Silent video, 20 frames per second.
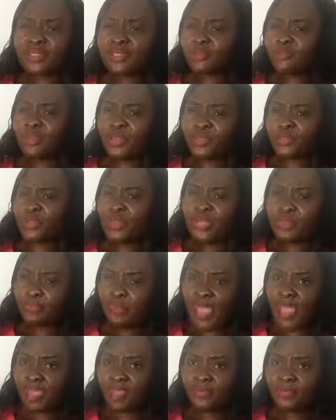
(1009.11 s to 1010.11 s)
been really
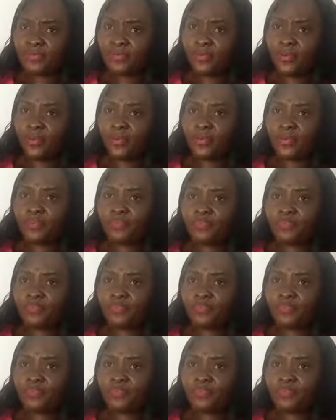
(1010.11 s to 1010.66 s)
painful.